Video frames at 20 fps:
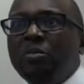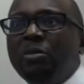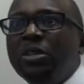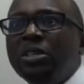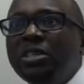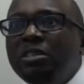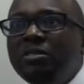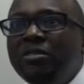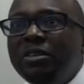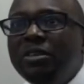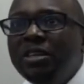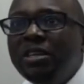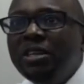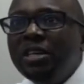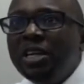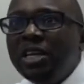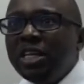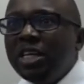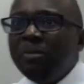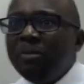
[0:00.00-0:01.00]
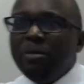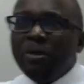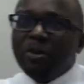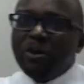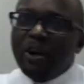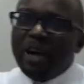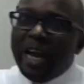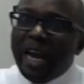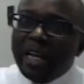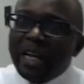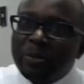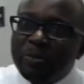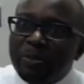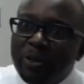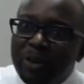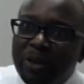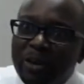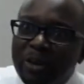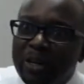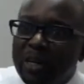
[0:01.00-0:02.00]
on TV, they become
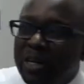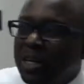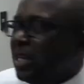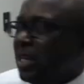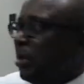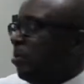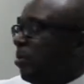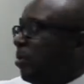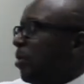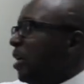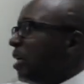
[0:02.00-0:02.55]
expert, they become